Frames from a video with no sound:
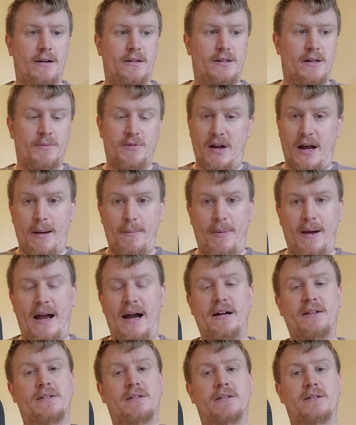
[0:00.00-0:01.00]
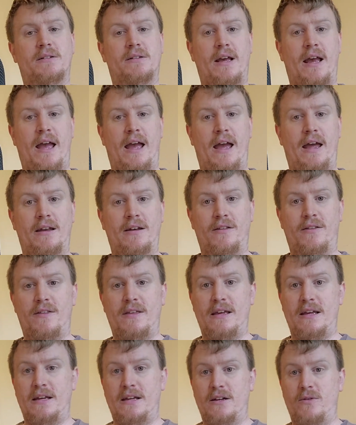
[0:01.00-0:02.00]
Some time passes, and
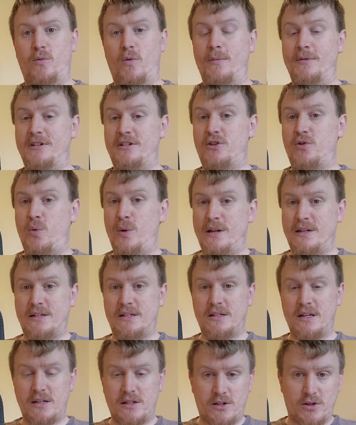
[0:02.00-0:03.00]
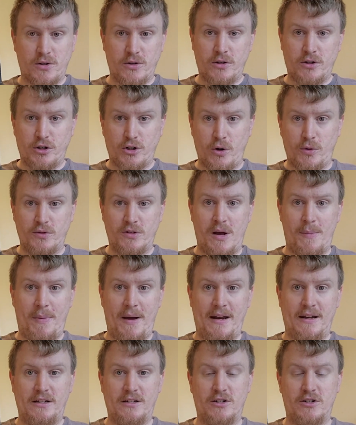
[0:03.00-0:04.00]
the woman's twin sister shows up
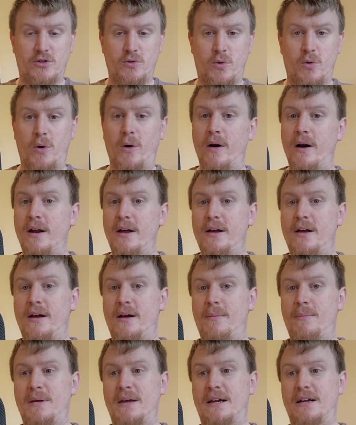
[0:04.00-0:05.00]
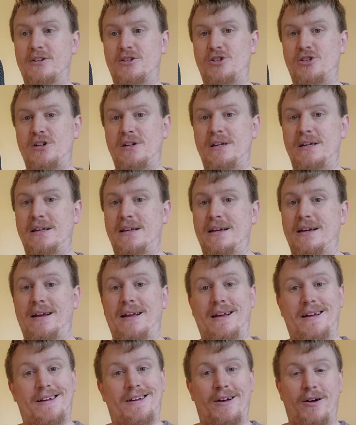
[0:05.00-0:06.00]
at his door because
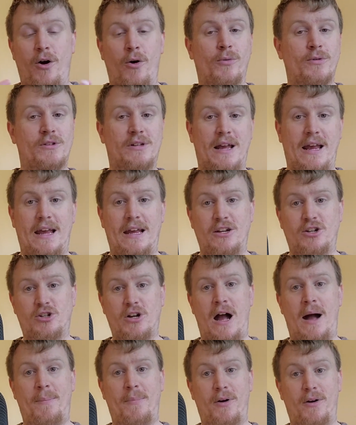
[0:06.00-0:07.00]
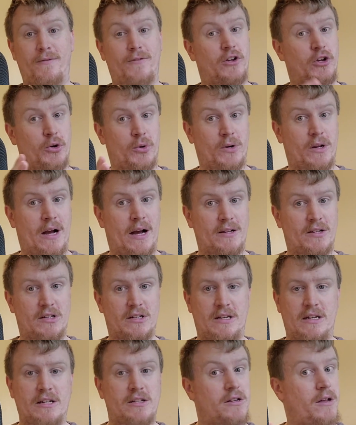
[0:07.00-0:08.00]
she owns a shop of
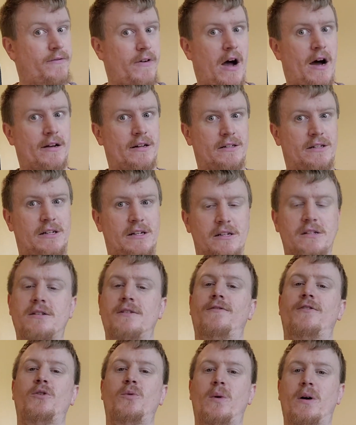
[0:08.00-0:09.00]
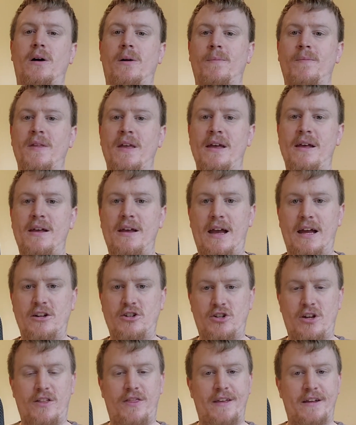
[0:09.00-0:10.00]
curiosities, of oddities, if you will,
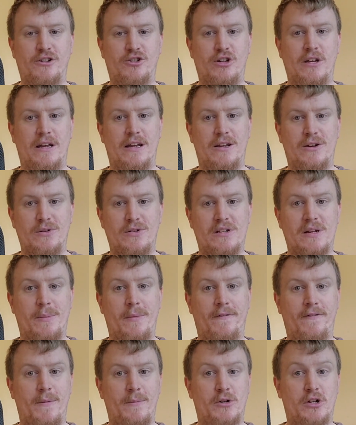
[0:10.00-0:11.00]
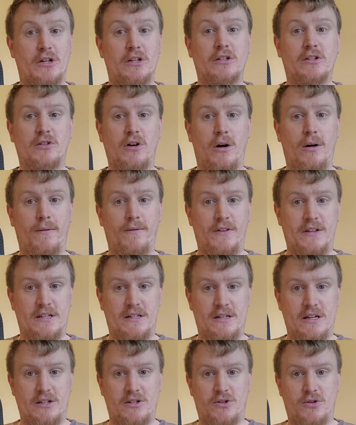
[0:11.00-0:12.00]
and she thinks she can use some of them to solve the
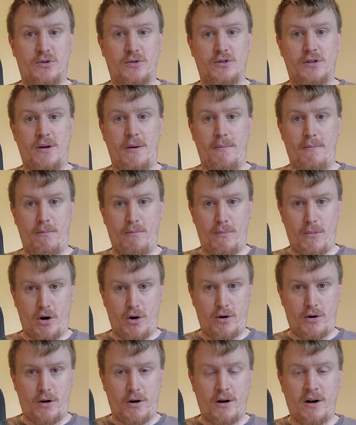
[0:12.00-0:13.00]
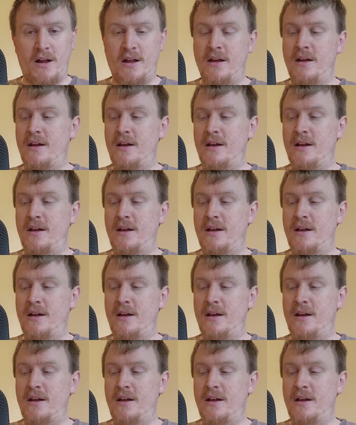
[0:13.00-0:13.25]
sister's murder.